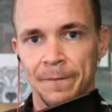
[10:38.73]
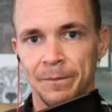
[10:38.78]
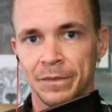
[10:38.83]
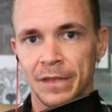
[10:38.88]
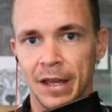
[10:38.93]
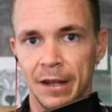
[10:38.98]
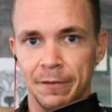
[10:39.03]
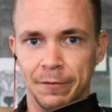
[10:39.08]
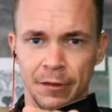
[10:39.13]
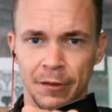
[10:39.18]

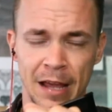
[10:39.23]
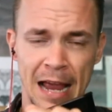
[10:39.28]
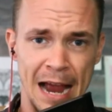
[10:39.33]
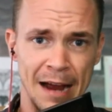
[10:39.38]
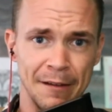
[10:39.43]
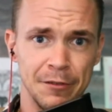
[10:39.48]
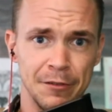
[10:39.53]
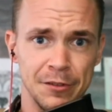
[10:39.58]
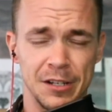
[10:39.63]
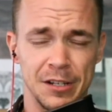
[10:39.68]
and for the
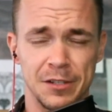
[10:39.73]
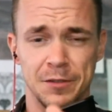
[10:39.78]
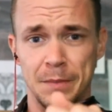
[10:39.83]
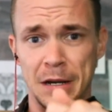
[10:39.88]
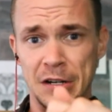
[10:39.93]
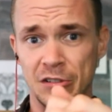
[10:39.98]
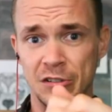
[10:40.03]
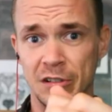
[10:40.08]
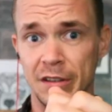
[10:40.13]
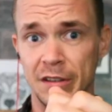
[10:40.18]
average,
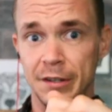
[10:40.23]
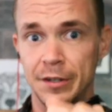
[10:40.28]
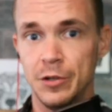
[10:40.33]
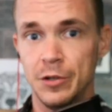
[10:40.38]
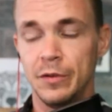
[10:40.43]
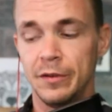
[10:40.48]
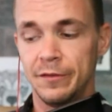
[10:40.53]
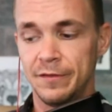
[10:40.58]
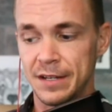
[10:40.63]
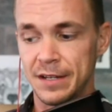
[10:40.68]
especially the new
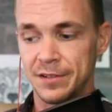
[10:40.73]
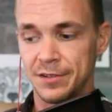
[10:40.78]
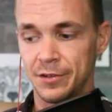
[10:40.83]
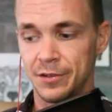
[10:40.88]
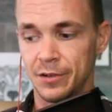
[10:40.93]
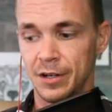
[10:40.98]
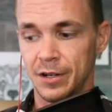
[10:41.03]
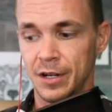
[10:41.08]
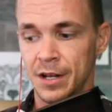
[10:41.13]
investor,